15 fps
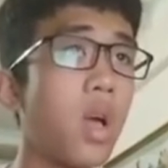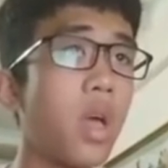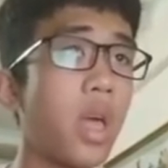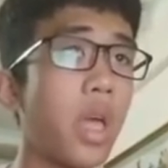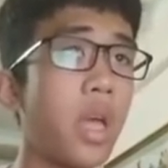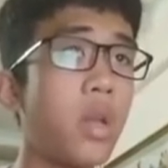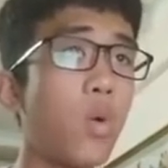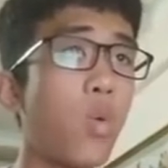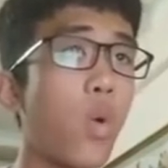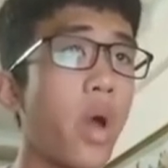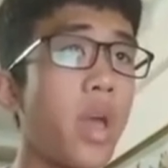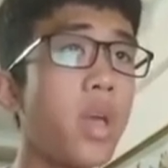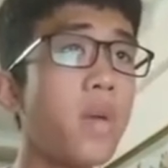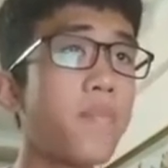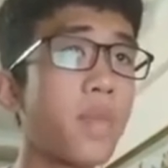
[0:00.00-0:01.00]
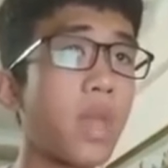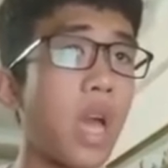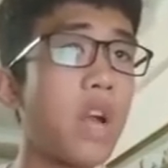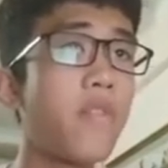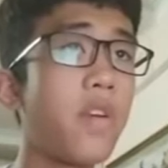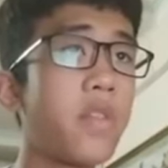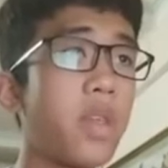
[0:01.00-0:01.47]
In a way,
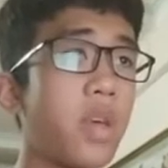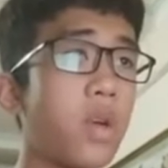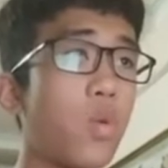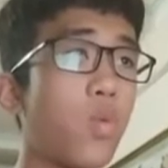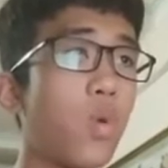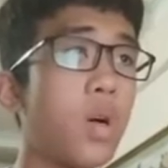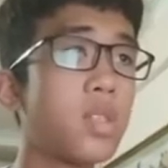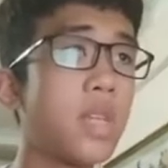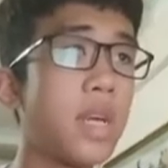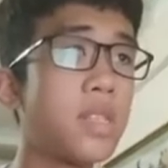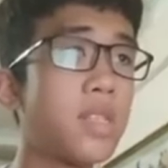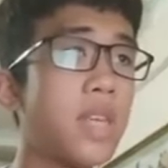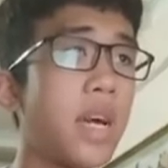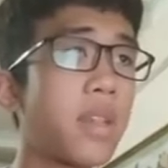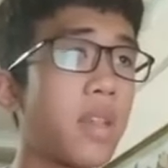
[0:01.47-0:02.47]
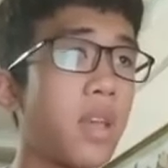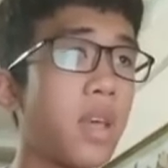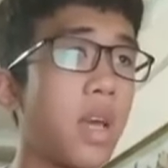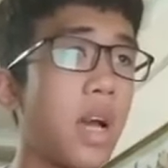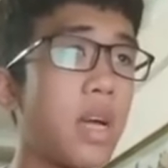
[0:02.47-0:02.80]
everything was exactly